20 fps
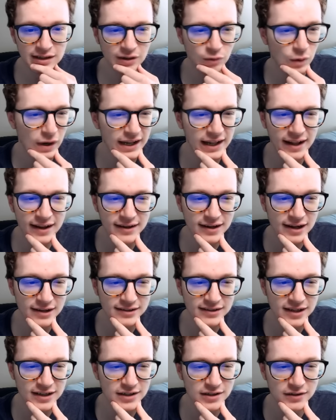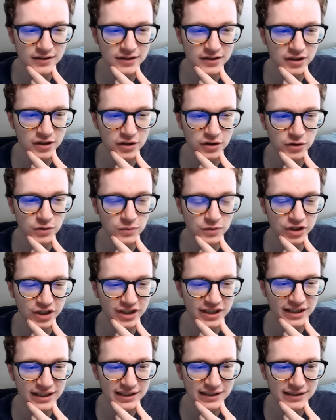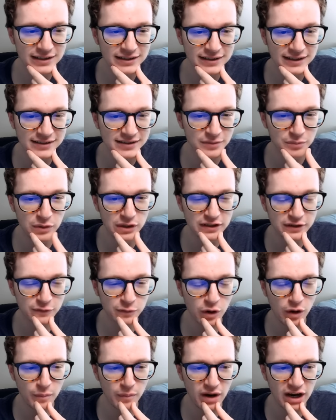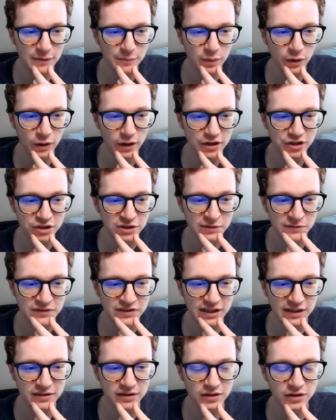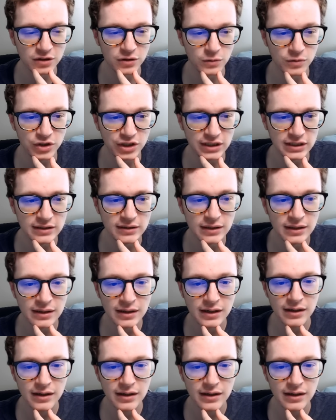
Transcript: Why did I not say Kikuchi? That's a miss on my part. I should have said Kikuchi.